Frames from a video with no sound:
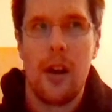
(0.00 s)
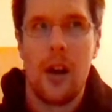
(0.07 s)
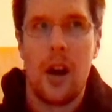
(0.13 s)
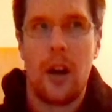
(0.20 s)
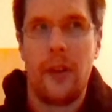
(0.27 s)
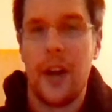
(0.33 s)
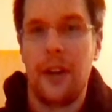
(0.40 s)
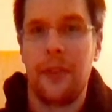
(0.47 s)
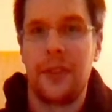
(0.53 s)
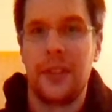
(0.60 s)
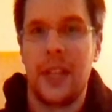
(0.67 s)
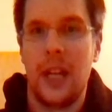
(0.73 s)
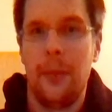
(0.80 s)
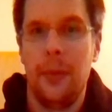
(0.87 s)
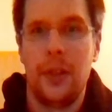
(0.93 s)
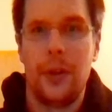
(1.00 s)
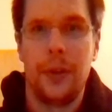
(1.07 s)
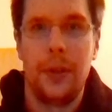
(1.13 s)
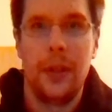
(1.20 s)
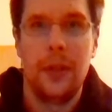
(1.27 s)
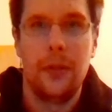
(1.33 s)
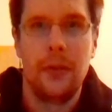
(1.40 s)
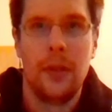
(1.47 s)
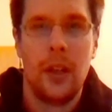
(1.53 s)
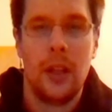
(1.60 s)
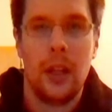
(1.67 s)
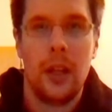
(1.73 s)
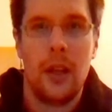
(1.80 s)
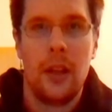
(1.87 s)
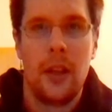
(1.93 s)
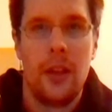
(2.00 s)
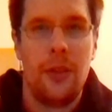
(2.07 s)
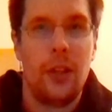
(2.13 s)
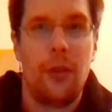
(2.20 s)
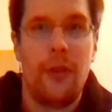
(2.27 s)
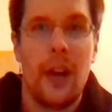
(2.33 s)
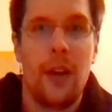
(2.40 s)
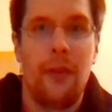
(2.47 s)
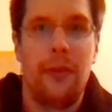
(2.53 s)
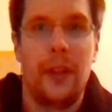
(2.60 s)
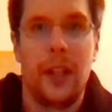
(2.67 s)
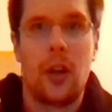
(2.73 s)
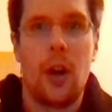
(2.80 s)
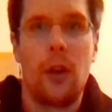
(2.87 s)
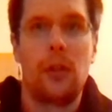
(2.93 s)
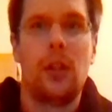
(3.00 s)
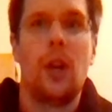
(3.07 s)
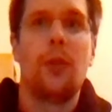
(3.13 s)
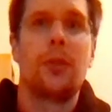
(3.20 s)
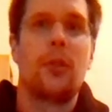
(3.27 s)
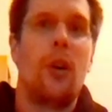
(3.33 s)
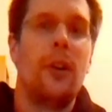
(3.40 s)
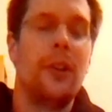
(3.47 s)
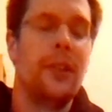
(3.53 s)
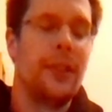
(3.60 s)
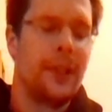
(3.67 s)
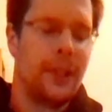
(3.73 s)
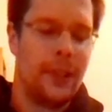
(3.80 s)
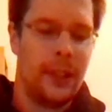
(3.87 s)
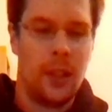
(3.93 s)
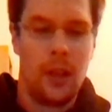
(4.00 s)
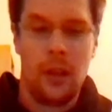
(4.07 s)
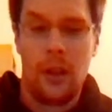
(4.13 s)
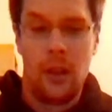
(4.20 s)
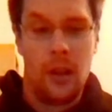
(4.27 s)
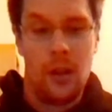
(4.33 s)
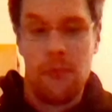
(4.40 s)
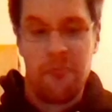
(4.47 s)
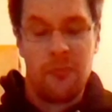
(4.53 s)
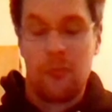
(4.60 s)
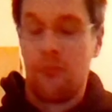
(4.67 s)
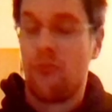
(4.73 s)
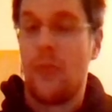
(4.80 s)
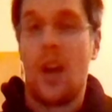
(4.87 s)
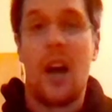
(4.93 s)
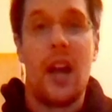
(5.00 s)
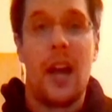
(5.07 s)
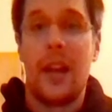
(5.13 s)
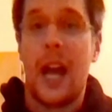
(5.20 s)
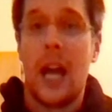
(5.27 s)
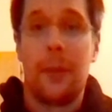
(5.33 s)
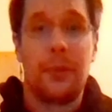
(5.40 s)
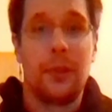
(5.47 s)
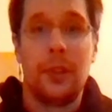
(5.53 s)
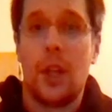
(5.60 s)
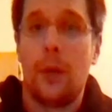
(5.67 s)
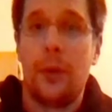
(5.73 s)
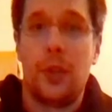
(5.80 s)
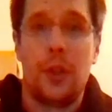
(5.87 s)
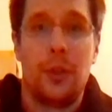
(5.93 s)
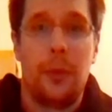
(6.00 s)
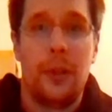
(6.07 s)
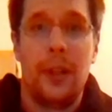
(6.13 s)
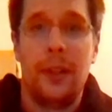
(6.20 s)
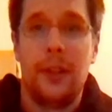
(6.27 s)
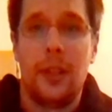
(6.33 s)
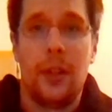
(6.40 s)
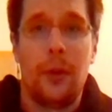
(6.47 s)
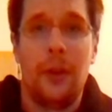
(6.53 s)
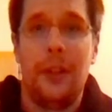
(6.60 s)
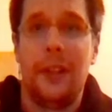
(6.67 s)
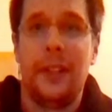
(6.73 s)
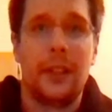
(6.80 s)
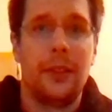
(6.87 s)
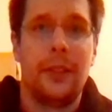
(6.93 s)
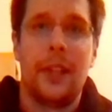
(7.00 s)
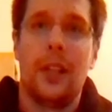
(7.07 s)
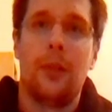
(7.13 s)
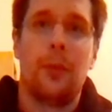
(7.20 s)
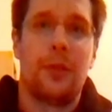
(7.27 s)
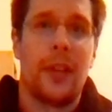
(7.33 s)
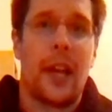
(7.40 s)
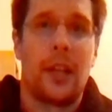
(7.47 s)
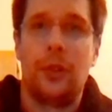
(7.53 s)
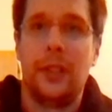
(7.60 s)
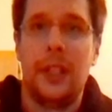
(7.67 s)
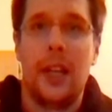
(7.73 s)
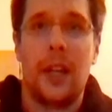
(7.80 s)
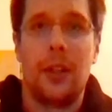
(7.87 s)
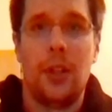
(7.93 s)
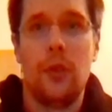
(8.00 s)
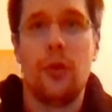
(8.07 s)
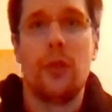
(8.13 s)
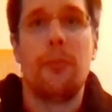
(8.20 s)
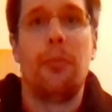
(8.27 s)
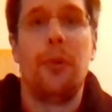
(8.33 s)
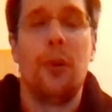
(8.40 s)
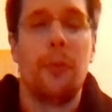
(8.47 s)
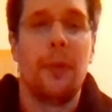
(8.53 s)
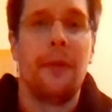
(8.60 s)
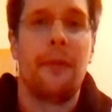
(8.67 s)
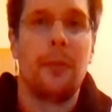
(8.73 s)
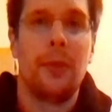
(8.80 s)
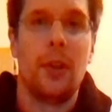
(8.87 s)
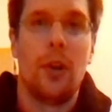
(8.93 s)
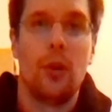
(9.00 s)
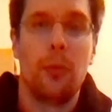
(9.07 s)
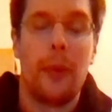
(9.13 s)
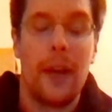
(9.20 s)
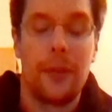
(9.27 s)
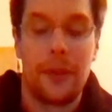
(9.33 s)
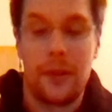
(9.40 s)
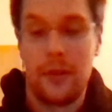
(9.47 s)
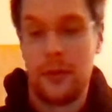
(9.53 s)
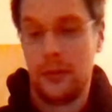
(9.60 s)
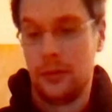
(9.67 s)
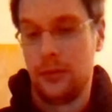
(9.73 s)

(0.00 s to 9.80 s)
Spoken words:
a round of sniping or two, another round of like close quarters. I had absolutely no issues with it, and the only thing I could tell was actually a huge improvement from the old mouse.